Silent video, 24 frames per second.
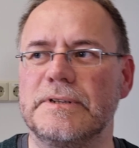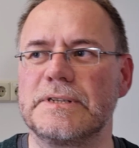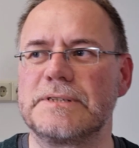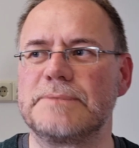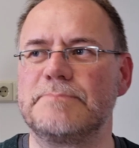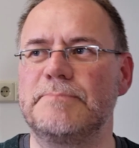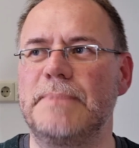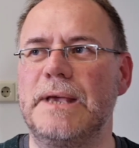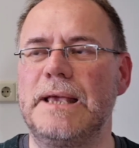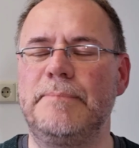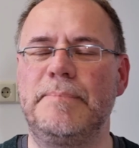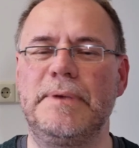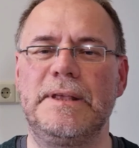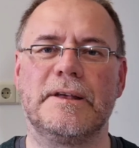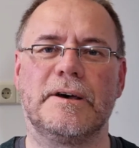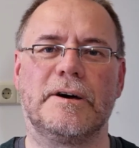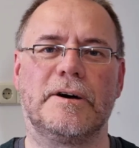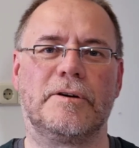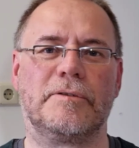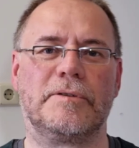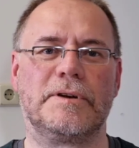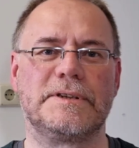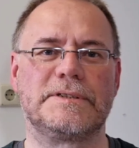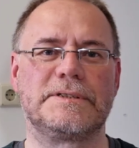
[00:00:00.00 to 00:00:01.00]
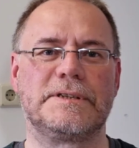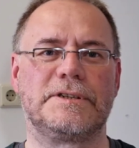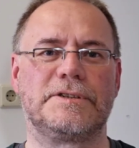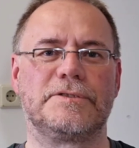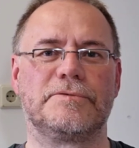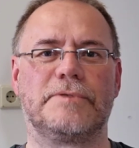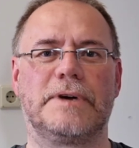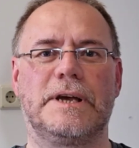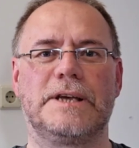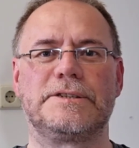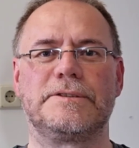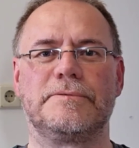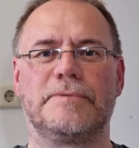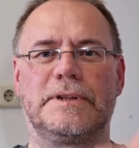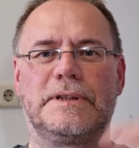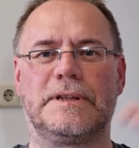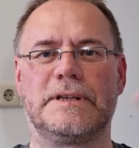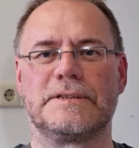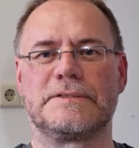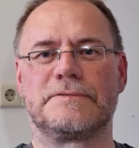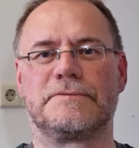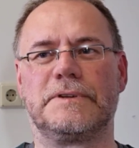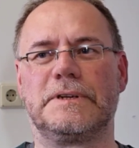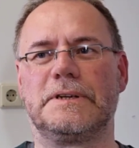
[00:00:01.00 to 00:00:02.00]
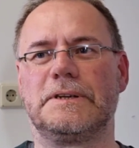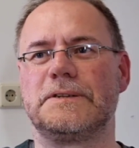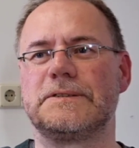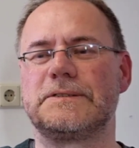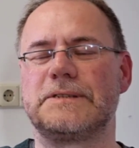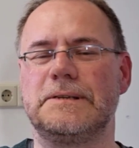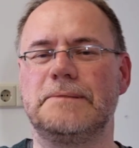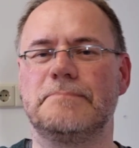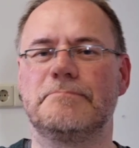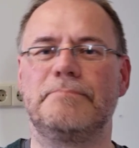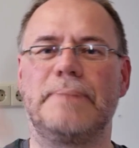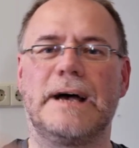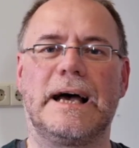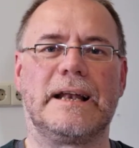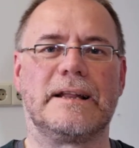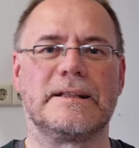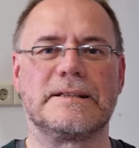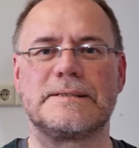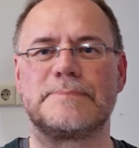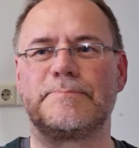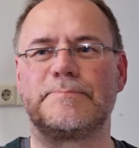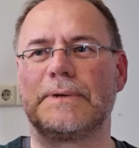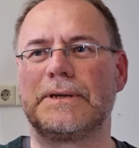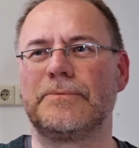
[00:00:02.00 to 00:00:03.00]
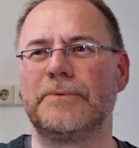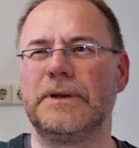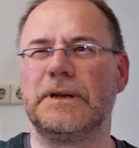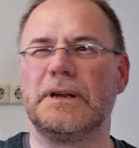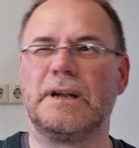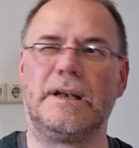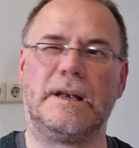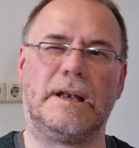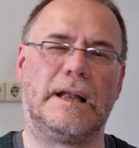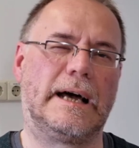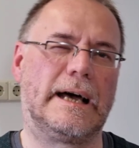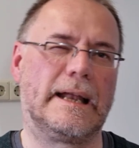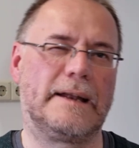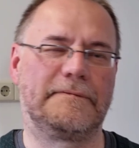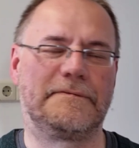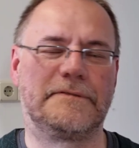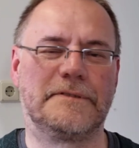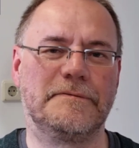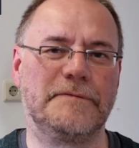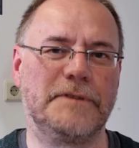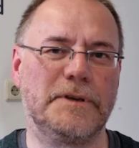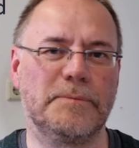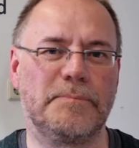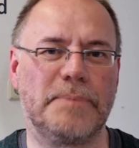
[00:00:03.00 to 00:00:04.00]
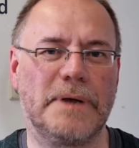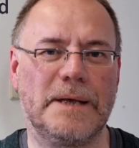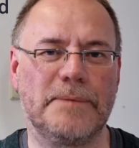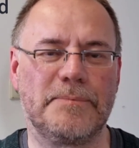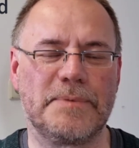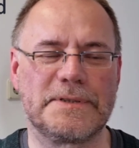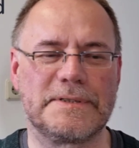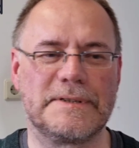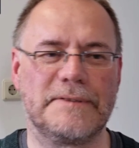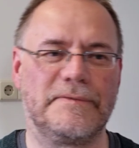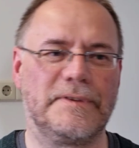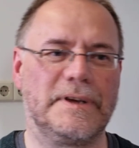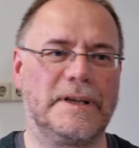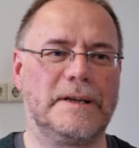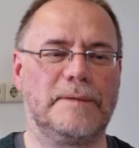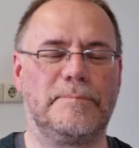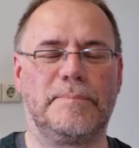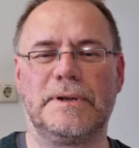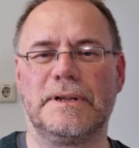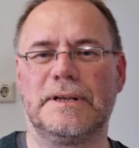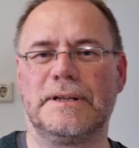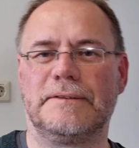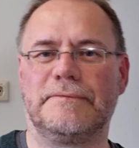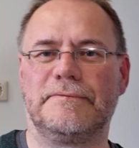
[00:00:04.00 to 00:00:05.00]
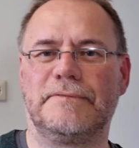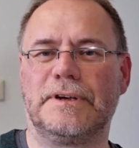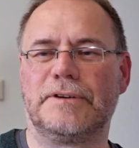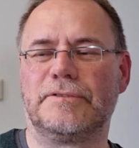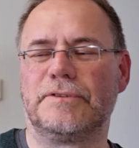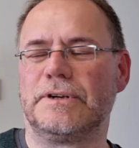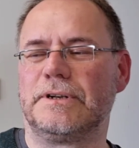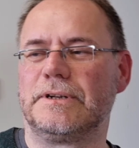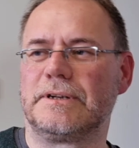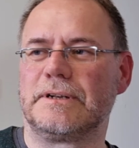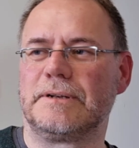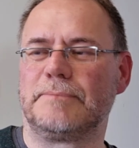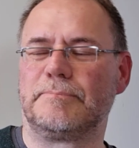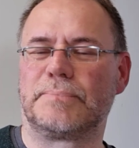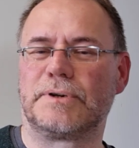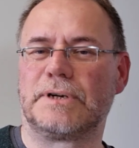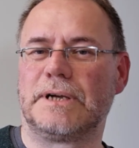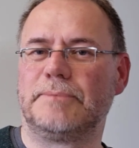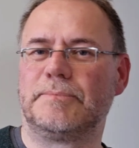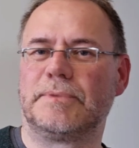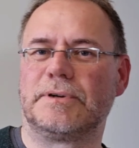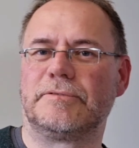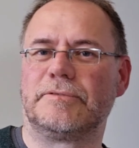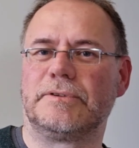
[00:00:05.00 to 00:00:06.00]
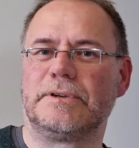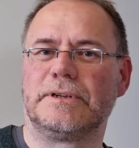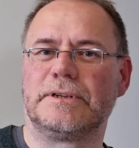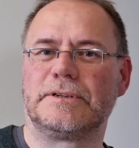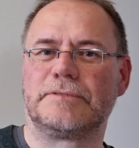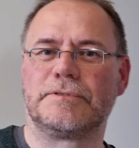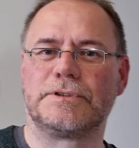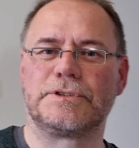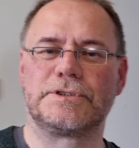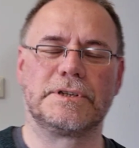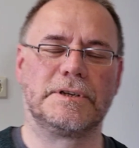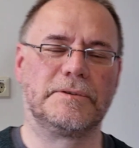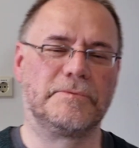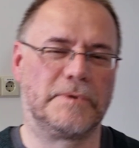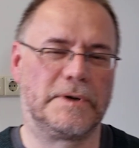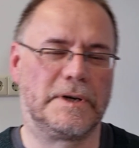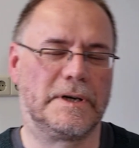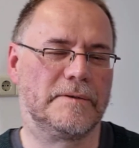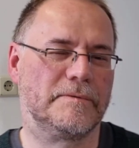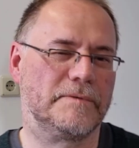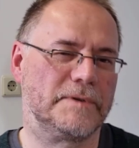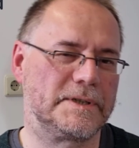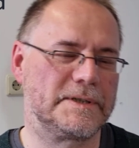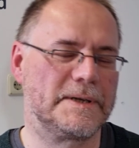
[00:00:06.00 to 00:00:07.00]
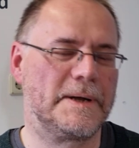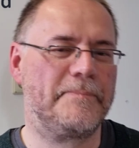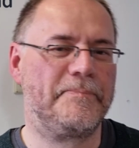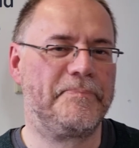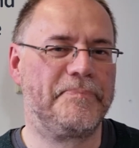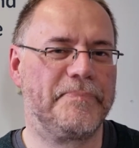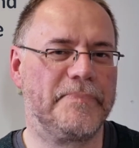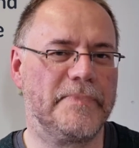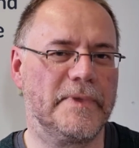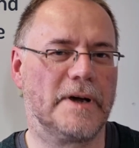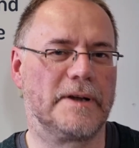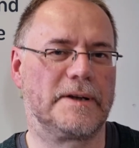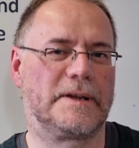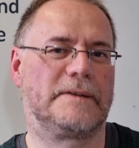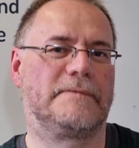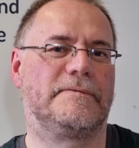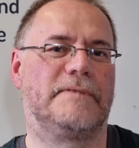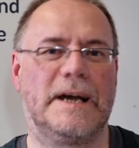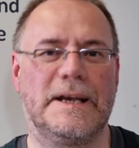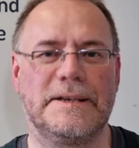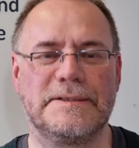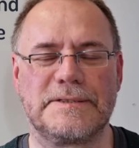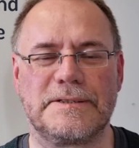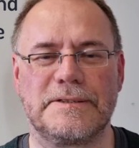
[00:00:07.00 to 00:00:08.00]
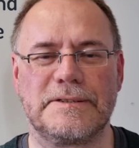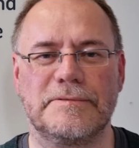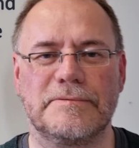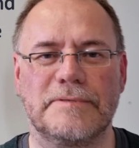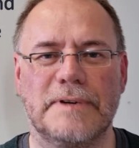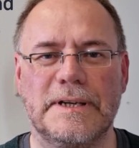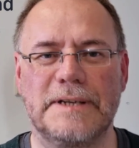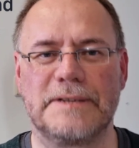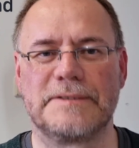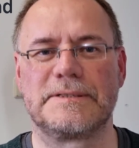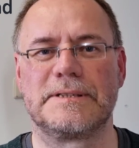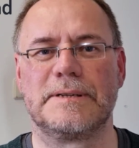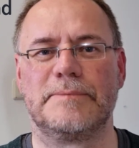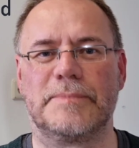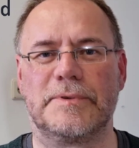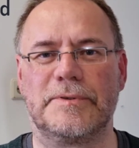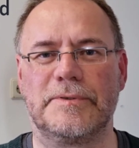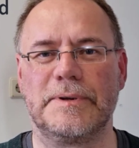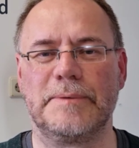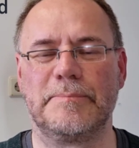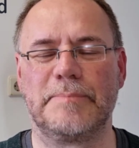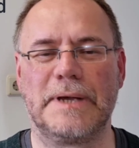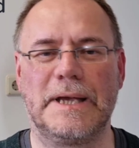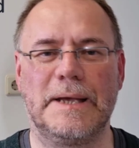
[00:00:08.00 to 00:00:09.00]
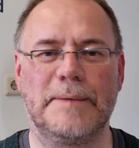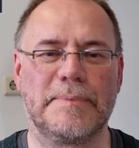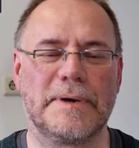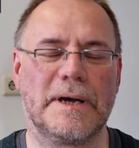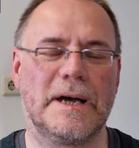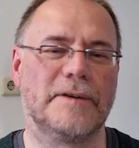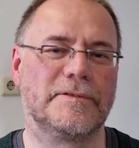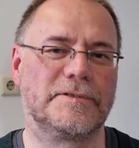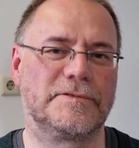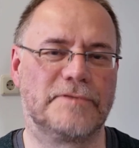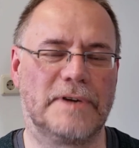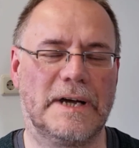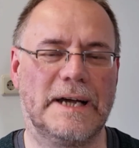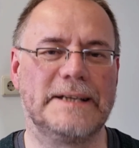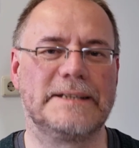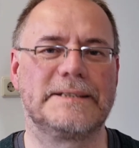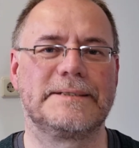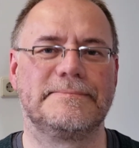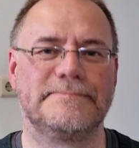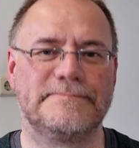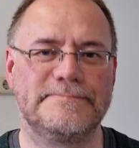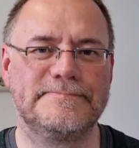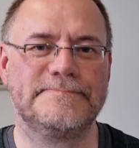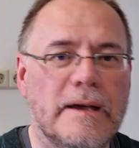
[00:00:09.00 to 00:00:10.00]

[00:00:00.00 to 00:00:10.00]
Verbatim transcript: this may be the only situation when there's really this imbalance between a lot of review papers available and very little primary literature where I would not advise to write a summary paper outright.